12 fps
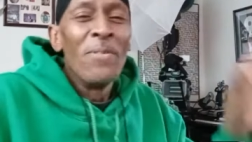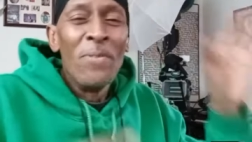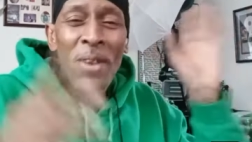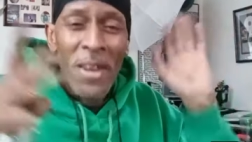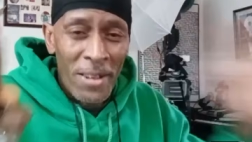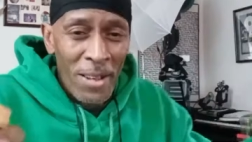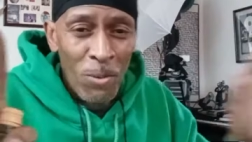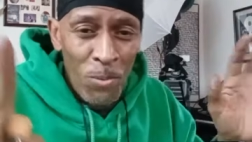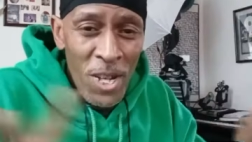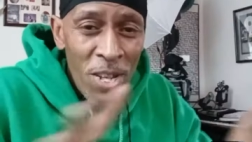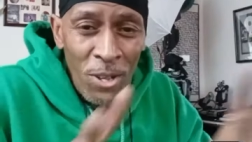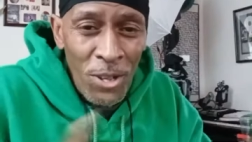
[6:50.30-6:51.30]
Nigga,
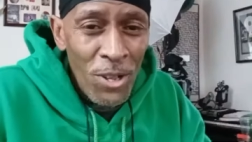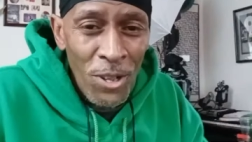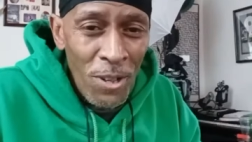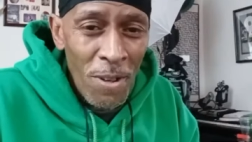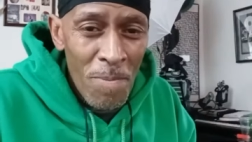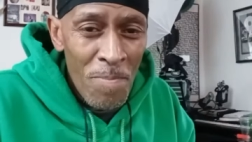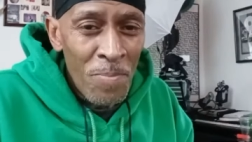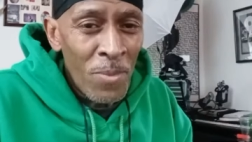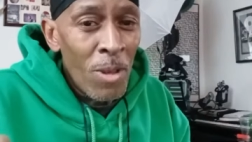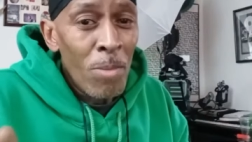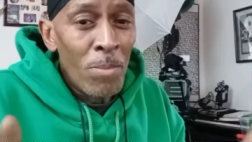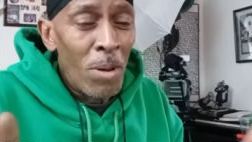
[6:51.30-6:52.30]
we good.
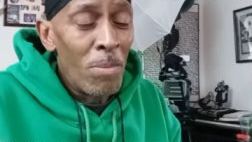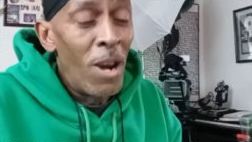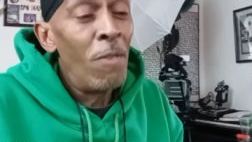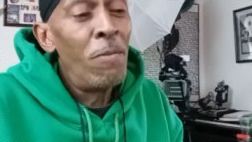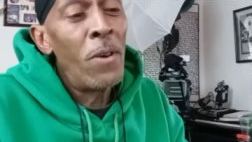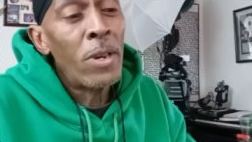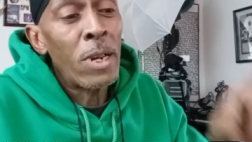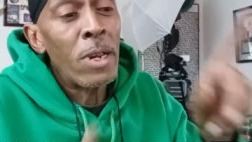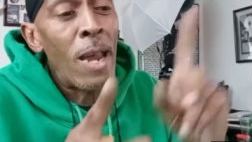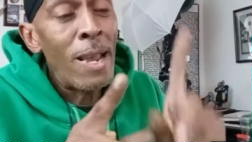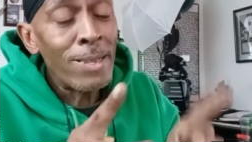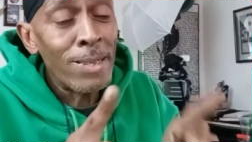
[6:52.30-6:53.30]
But motherfucking,
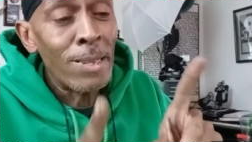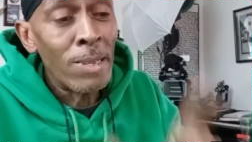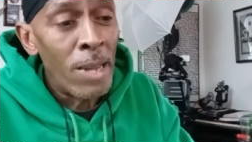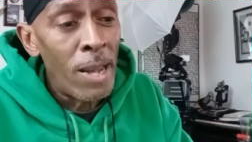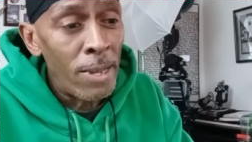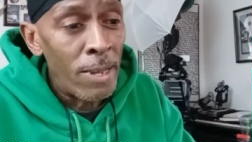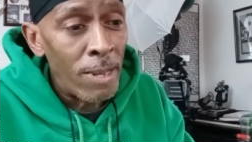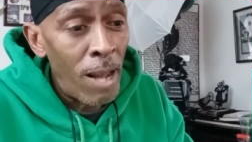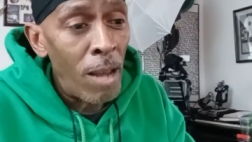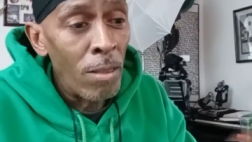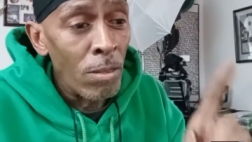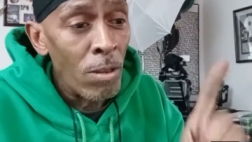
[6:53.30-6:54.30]
that's the day that
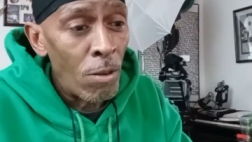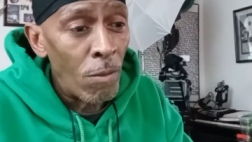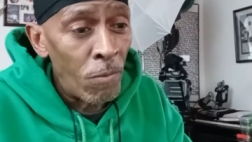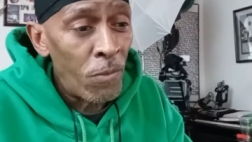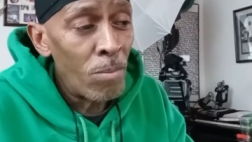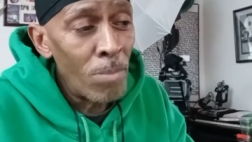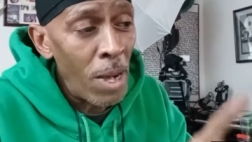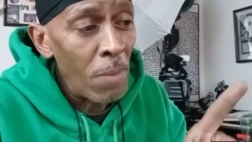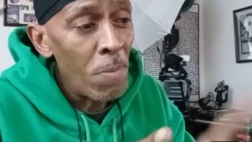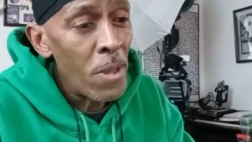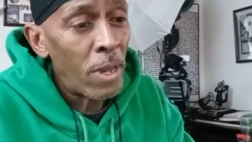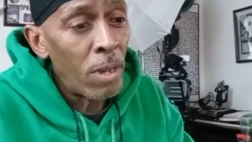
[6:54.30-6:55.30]
I learned from my
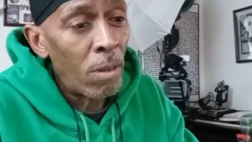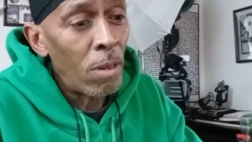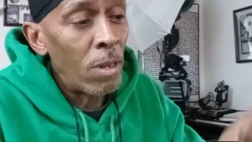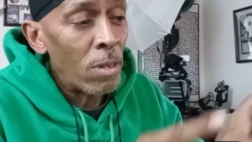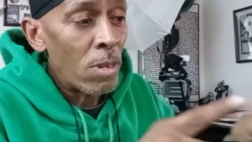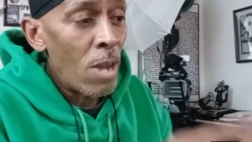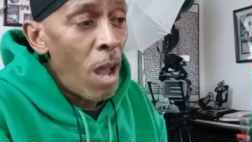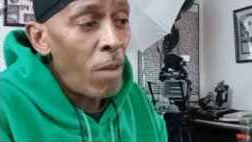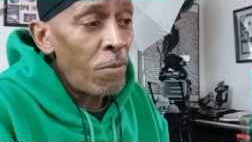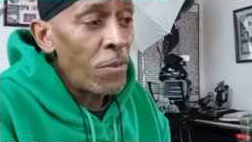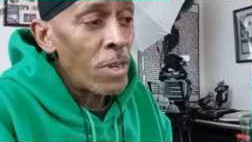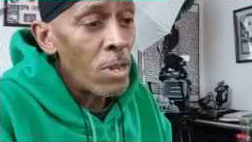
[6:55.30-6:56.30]
nigga
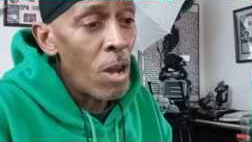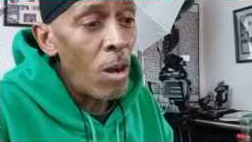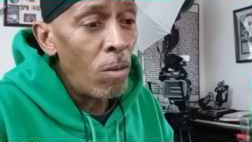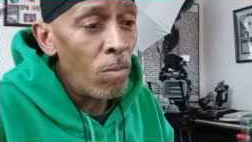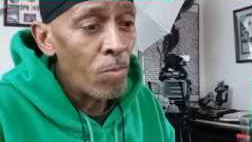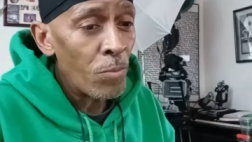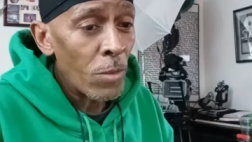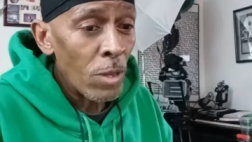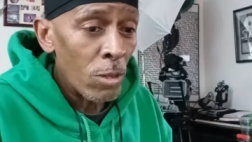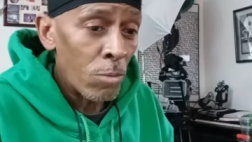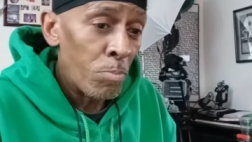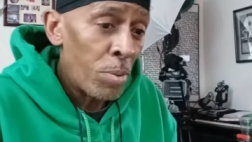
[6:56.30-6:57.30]
Khadafi, yo,
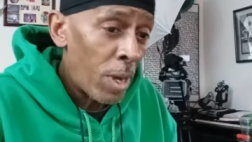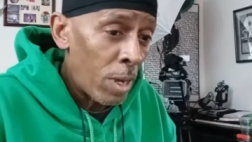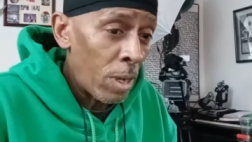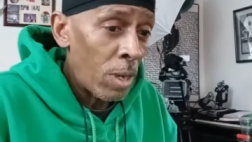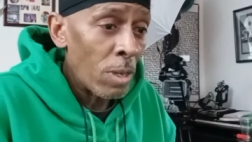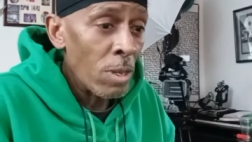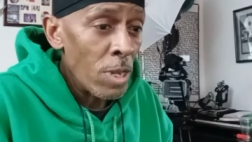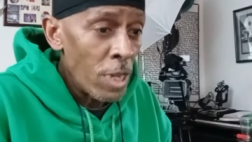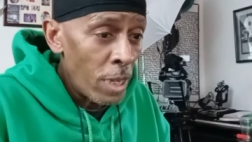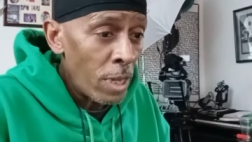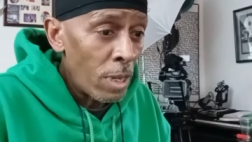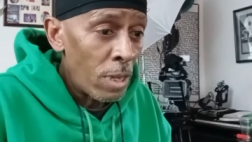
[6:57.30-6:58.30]
it's better
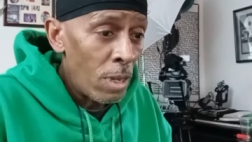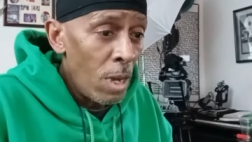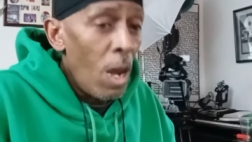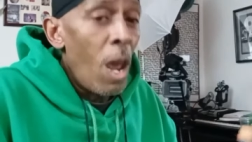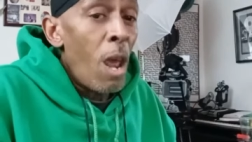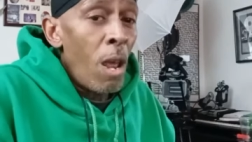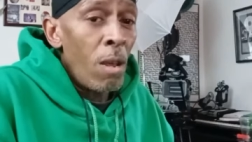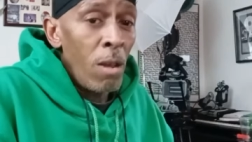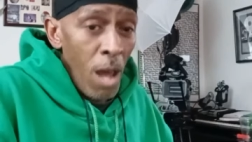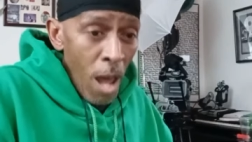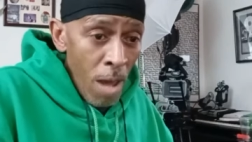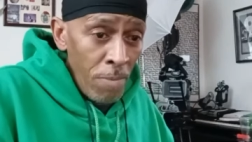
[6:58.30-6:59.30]
to
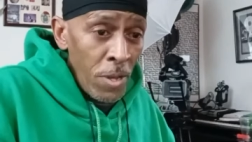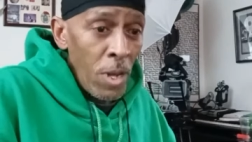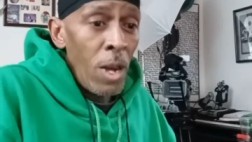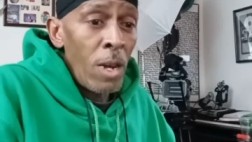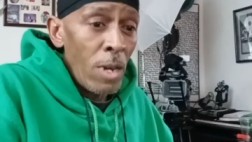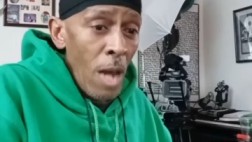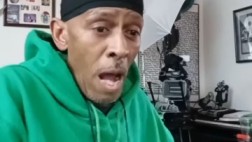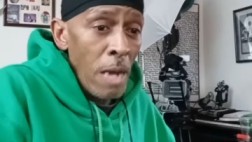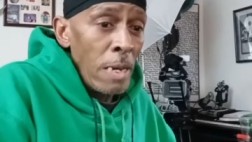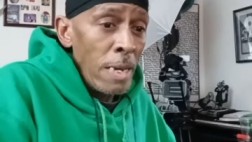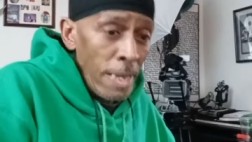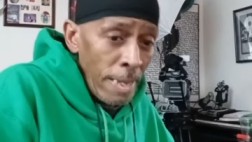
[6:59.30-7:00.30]
have it and
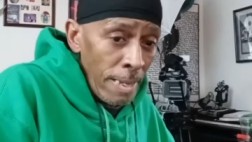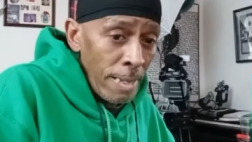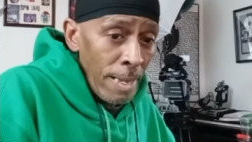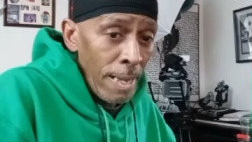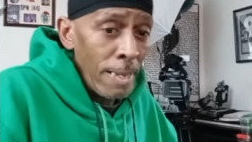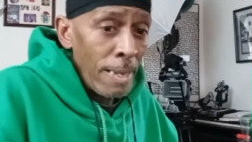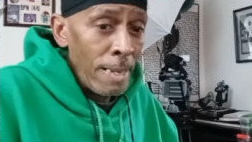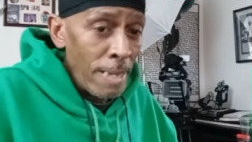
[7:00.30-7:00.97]
not need it than to